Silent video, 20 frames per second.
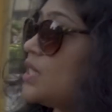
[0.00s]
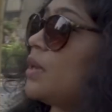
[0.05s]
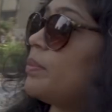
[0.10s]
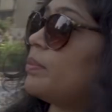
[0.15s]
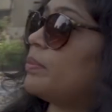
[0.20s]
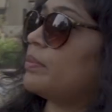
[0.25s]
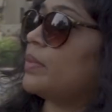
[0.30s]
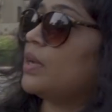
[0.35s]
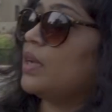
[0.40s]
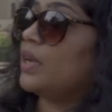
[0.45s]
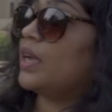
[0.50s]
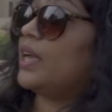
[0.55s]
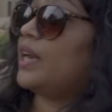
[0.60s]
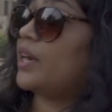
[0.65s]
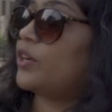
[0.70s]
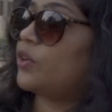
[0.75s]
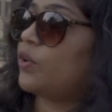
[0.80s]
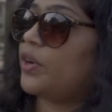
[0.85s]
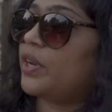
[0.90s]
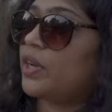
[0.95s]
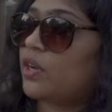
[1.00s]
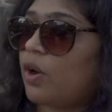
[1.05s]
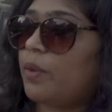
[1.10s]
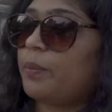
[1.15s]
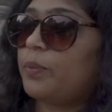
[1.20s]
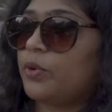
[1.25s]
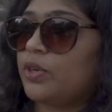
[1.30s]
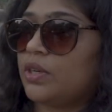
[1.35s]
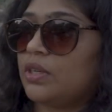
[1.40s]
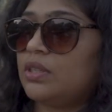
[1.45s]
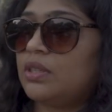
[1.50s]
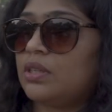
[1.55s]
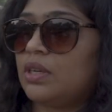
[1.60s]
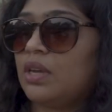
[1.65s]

some electronic component,